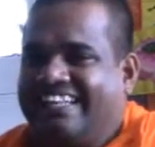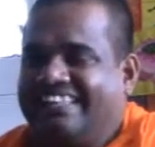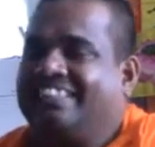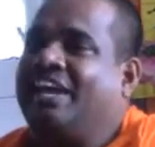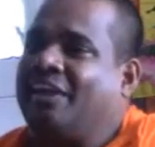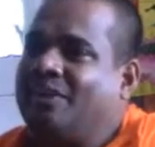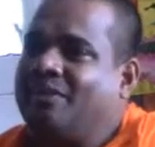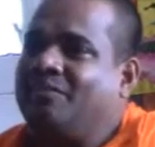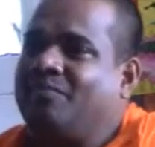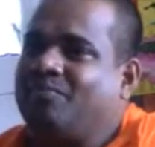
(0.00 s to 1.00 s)
Then,
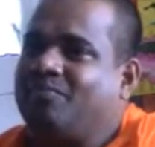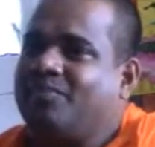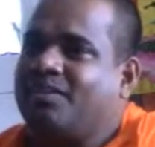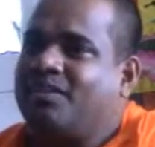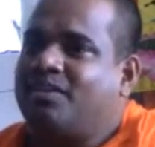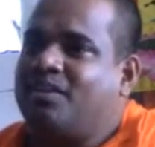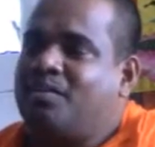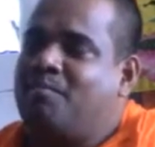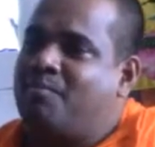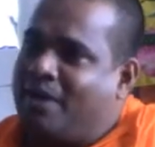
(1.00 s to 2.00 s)

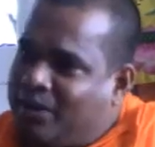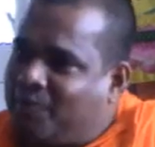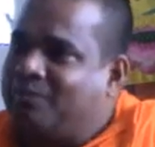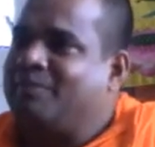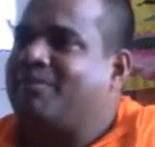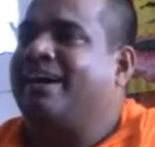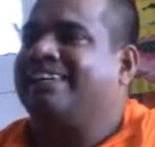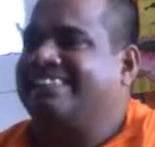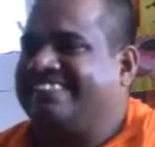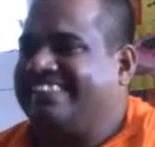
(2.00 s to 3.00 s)
many of the
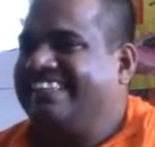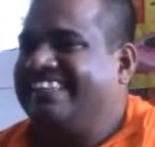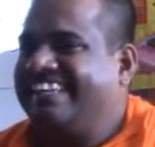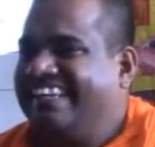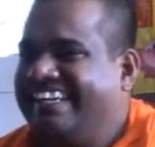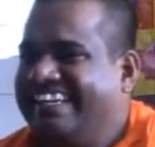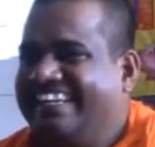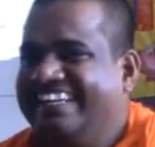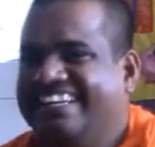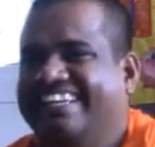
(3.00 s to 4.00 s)
monks
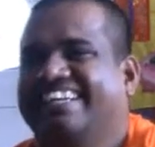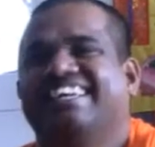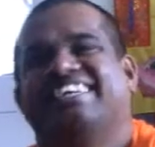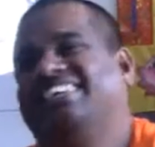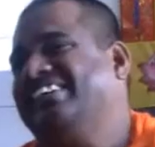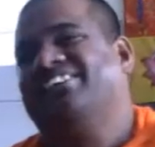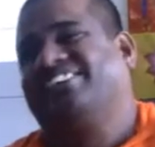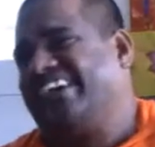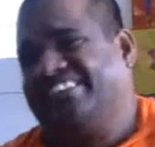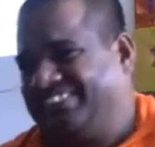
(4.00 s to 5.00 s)
did not
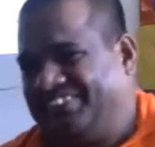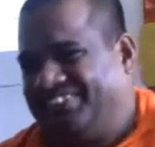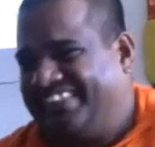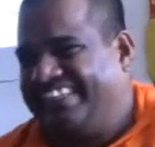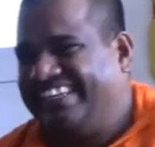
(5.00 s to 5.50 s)
answer me.